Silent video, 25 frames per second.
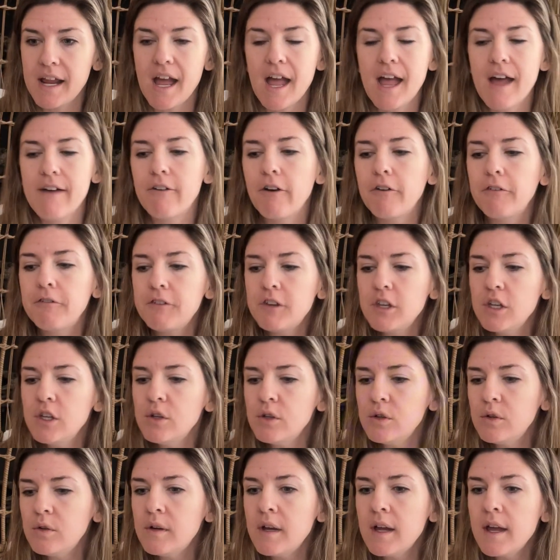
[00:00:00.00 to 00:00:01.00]
I have a
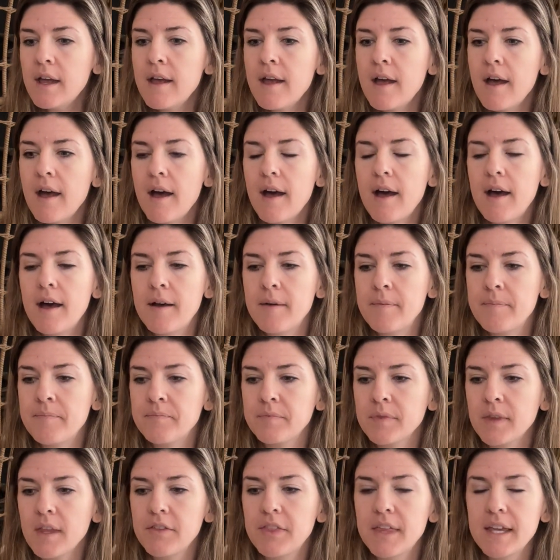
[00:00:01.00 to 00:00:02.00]
few
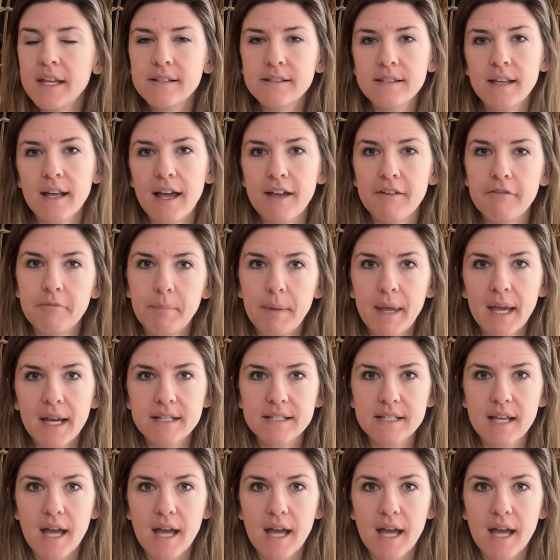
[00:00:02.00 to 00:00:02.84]
things that I've picked